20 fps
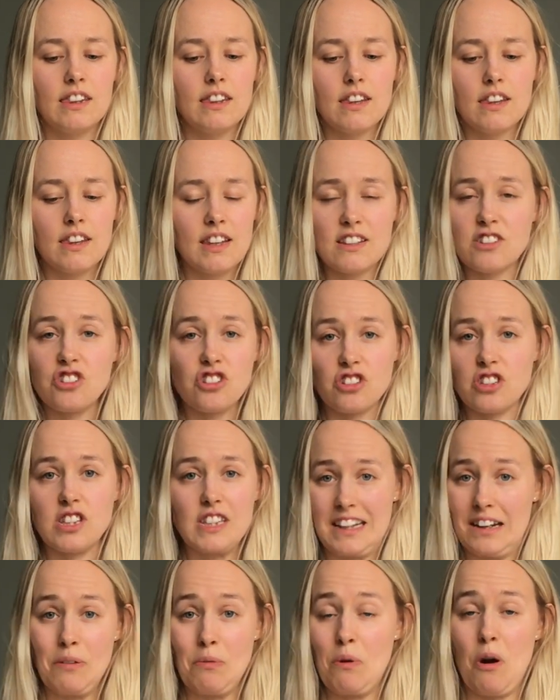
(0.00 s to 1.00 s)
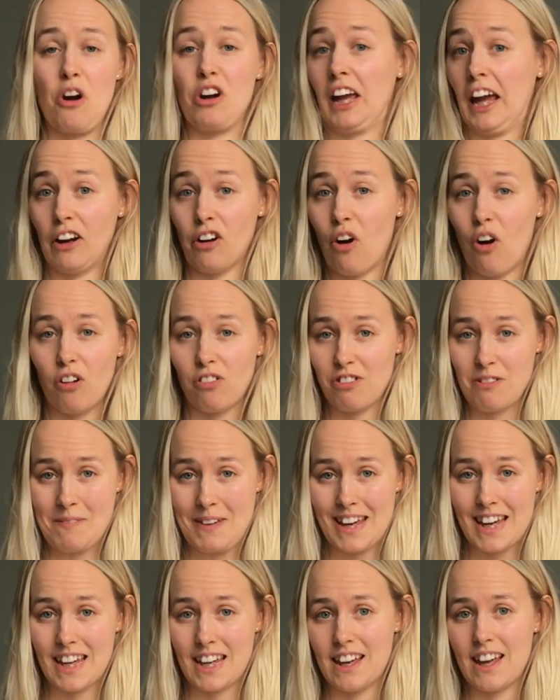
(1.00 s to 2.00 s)
this just didn't work at all for
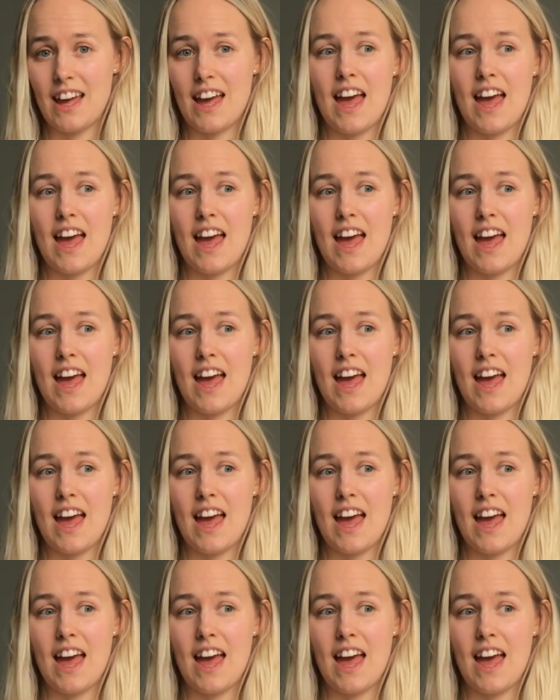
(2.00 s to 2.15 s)
me,